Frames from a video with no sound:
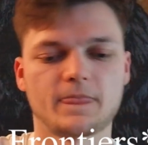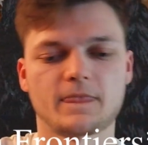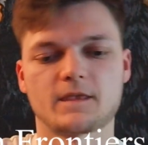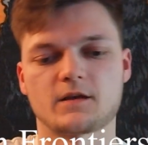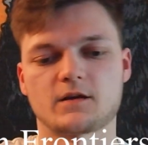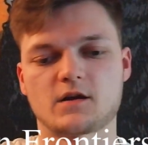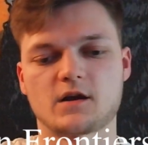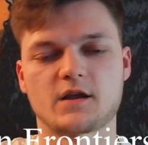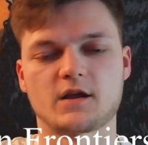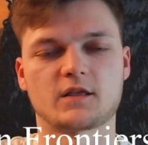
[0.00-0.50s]

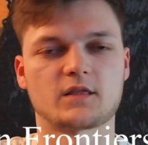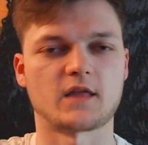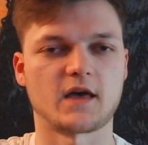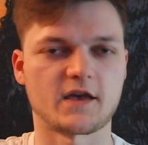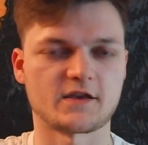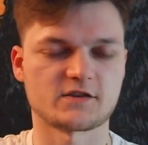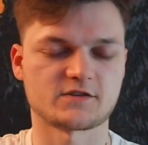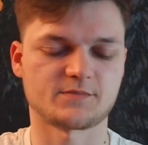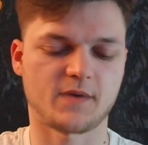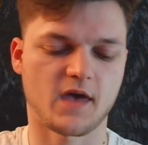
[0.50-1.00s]
All right,
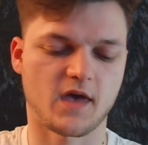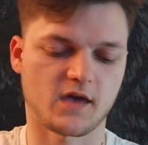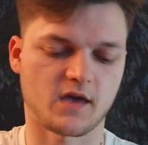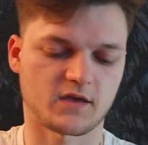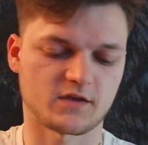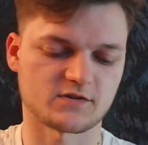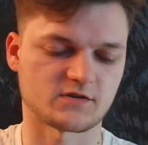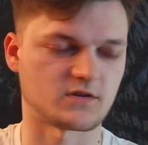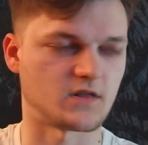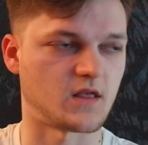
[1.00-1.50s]
last pack
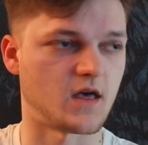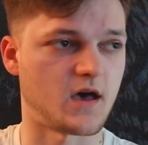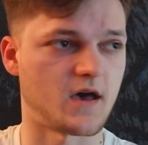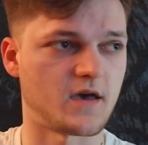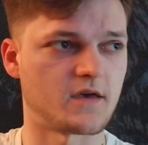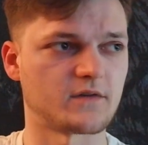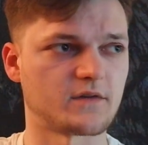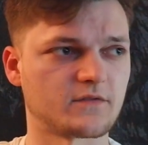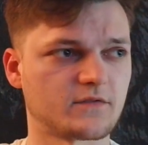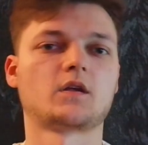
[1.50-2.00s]
is
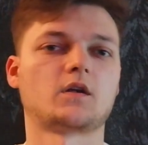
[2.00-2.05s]
live.